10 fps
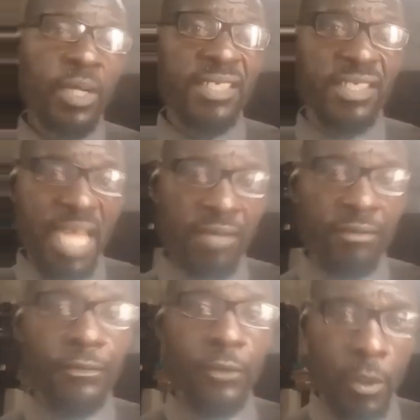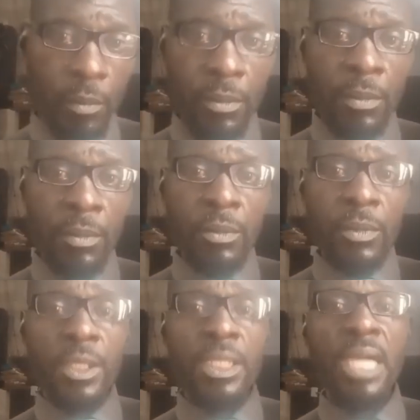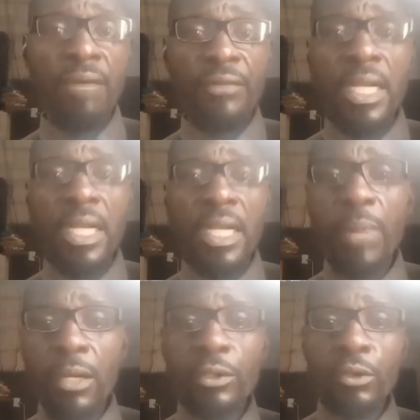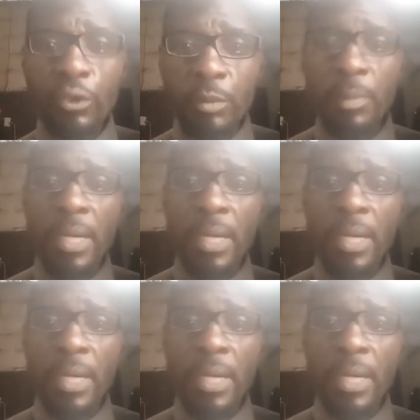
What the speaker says: was to resign from the African Pilot